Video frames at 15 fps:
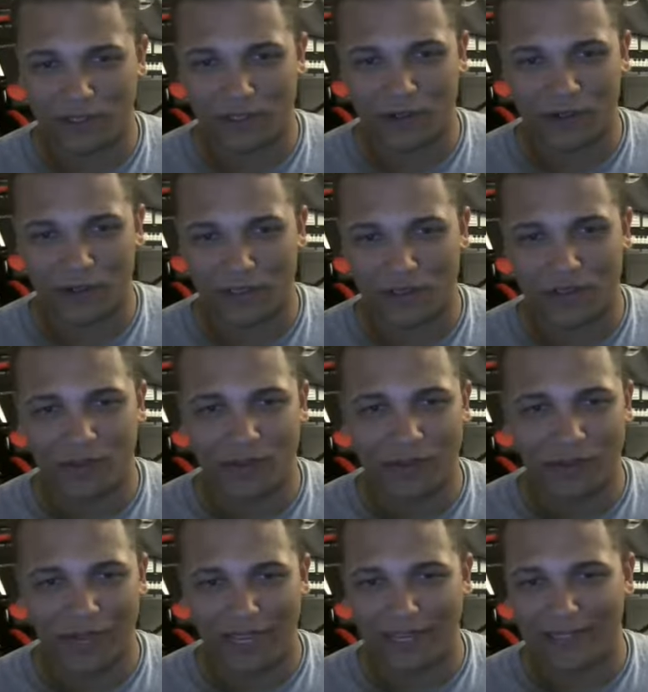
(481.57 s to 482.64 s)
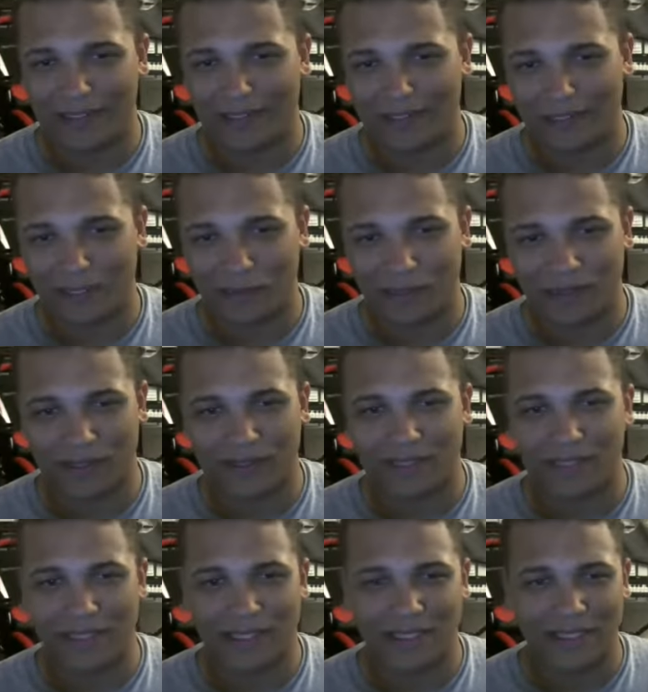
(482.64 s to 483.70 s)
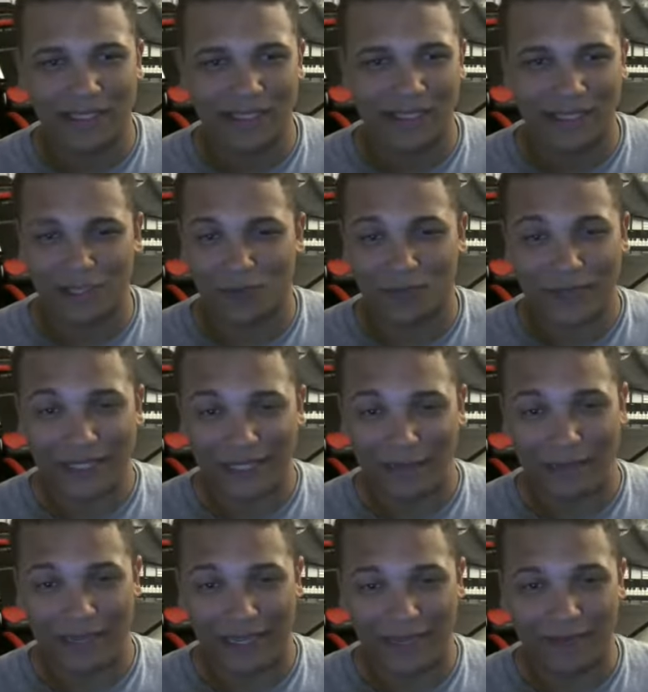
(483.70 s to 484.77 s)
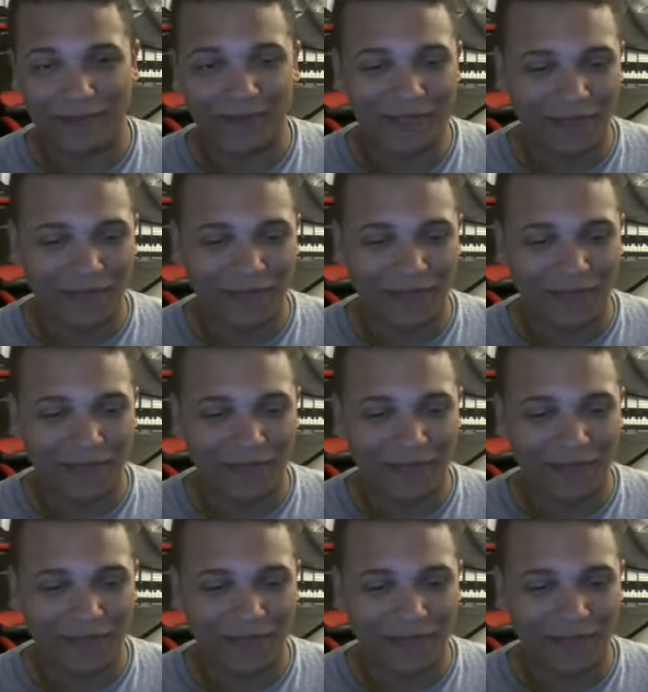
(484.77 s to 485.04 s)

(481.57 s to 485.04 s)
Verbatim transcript: Don't do them in paint or something. It looks really bad.